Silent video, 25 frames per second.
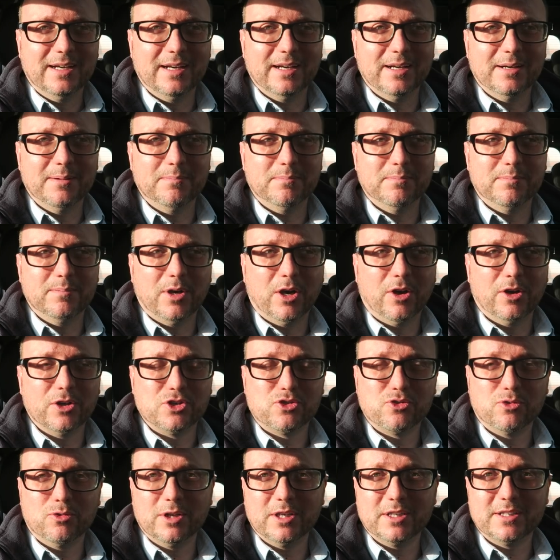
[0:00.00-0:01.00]

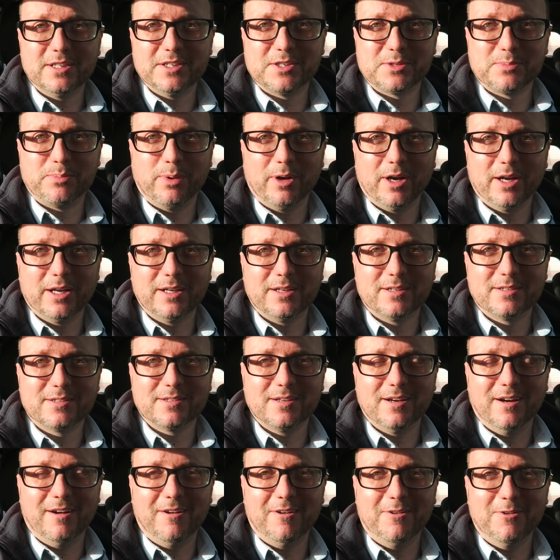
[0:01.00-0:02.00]
hydraulic disc
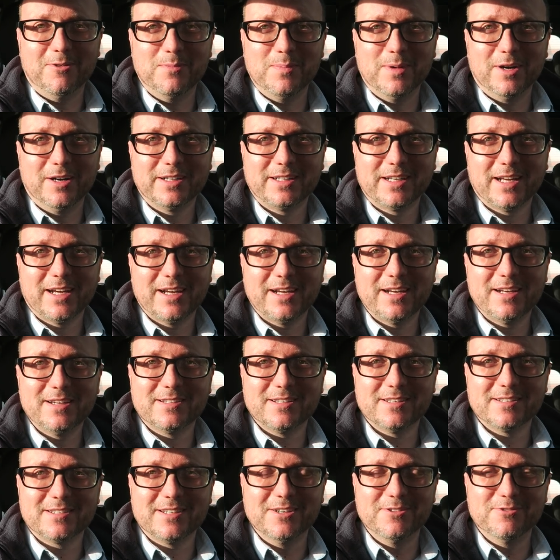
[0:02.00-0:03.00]
brakes. Oh my
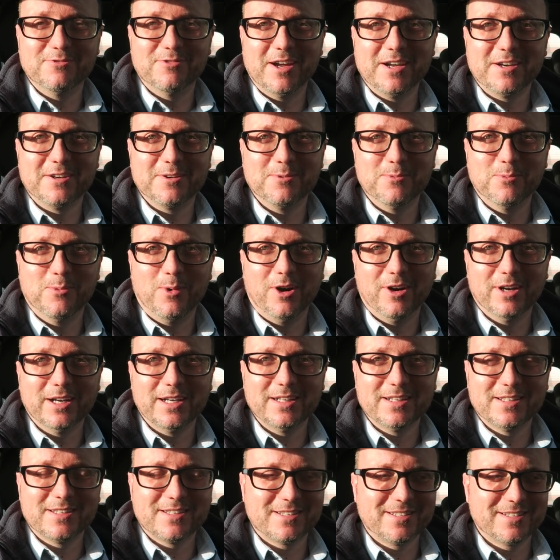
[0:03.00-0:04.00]
days, it's in red and
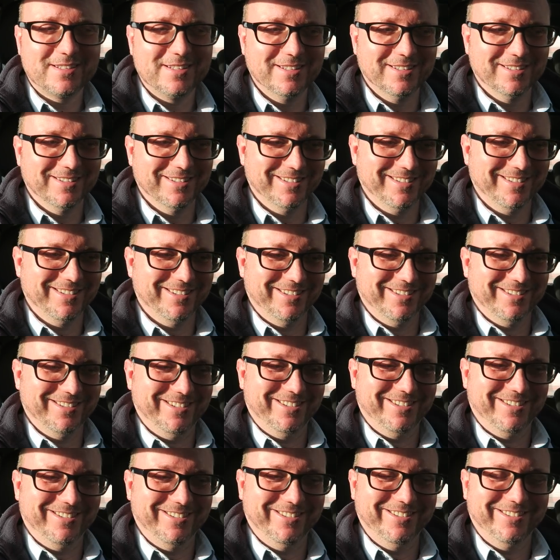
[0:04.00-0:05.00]
white.
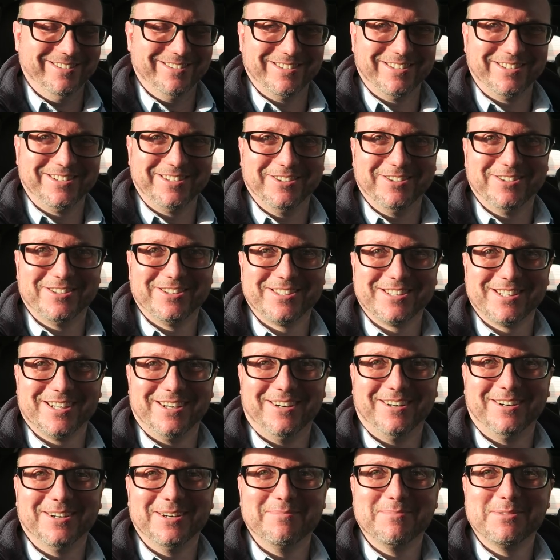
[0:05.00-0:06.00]
Good
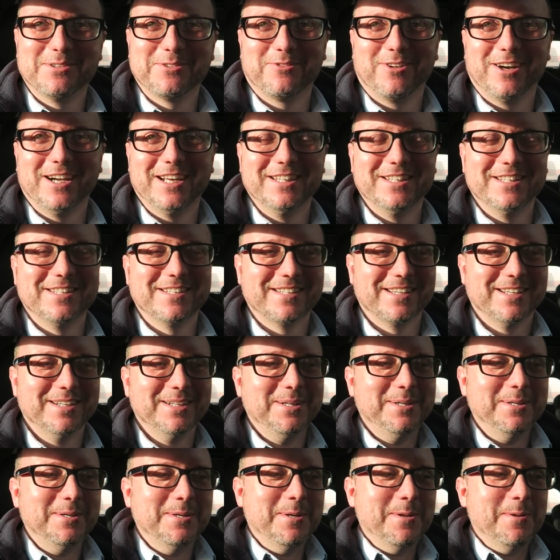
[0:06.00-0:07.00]
times, friends.
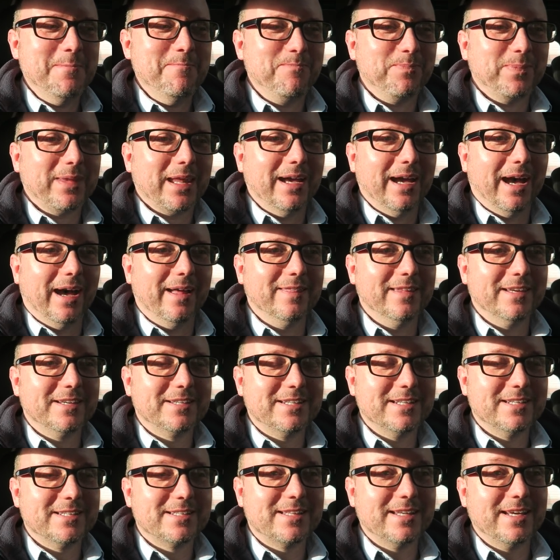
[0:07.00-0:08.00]
And
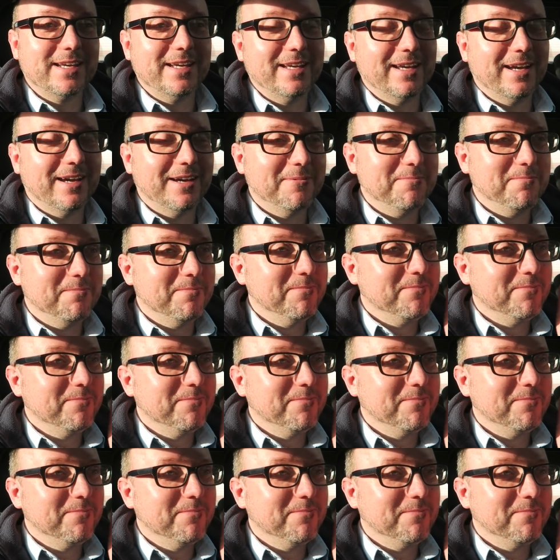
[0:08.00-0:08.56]
this is the,